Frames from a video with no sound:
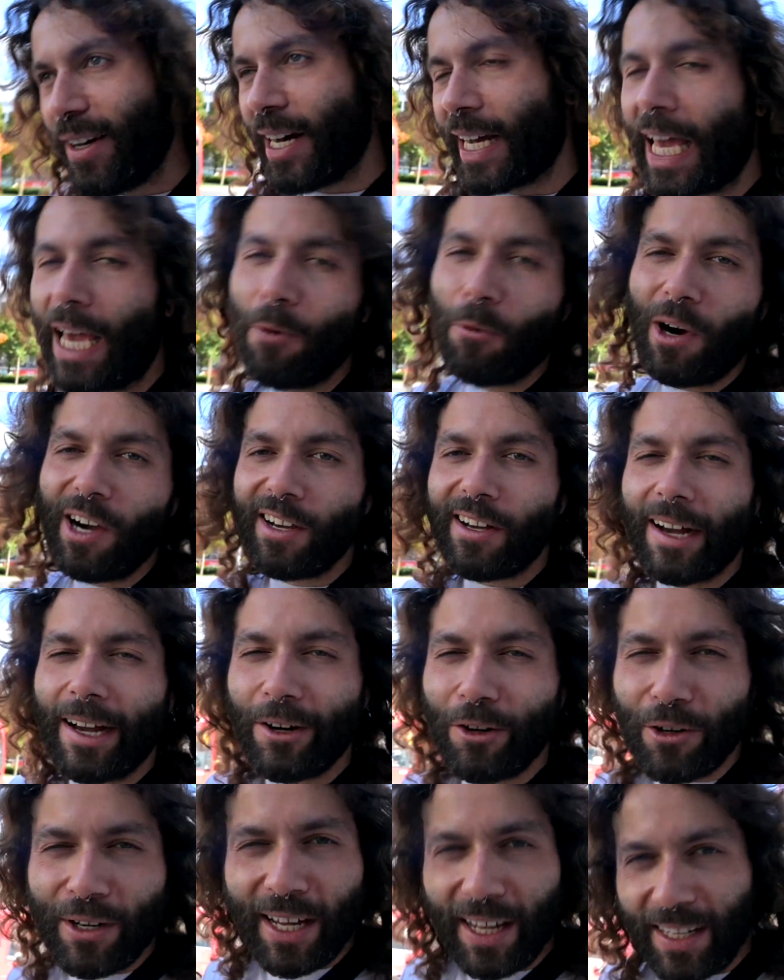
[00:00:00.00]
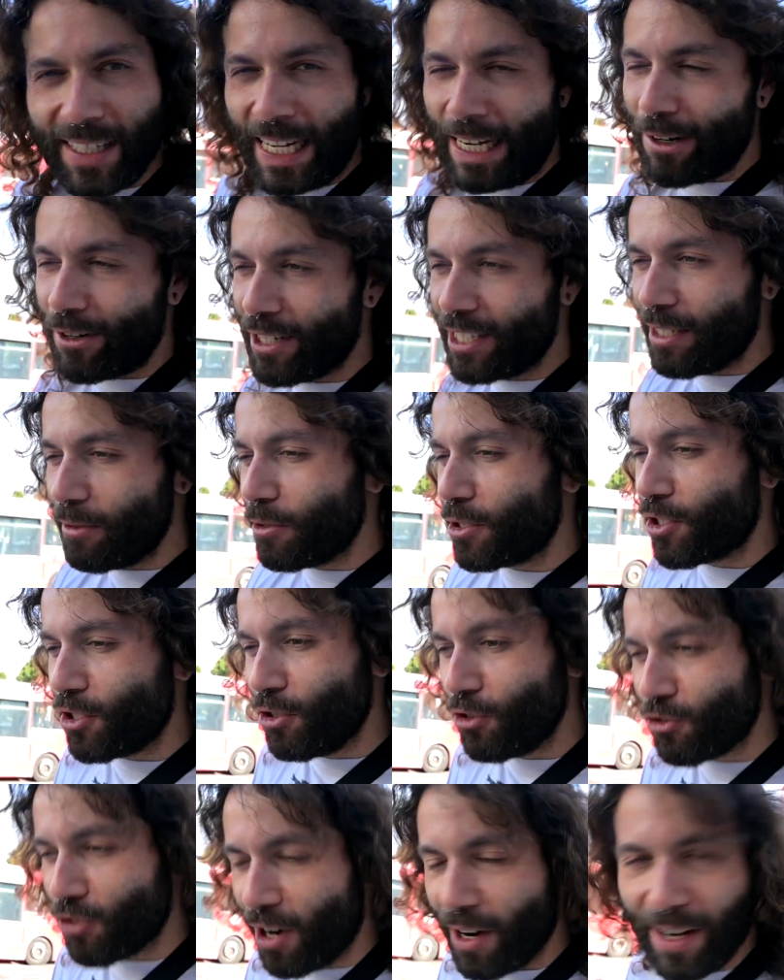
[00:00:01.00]
Okay, one guy got kicked out because he was
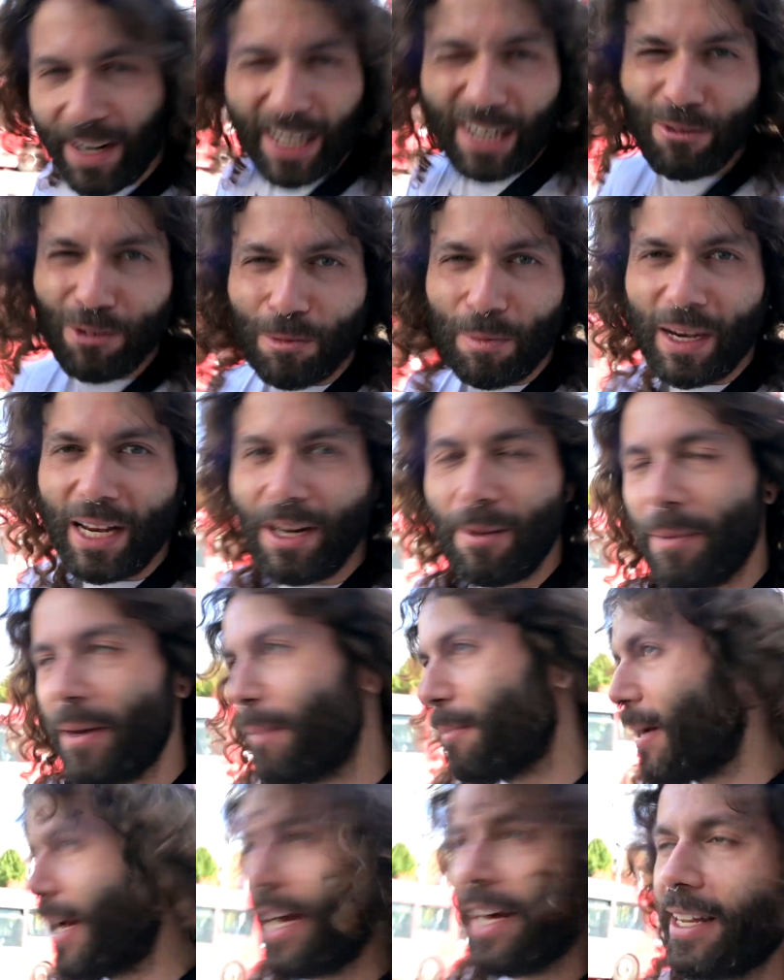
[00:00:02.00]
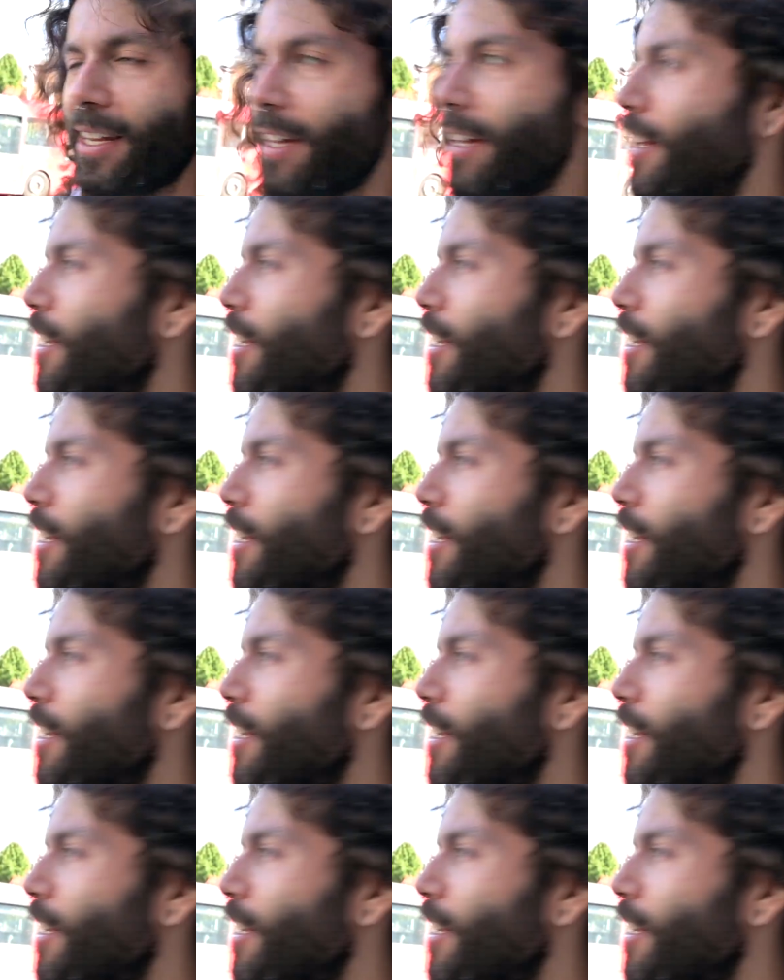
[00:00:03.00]
too drunk and he was being a bit bad.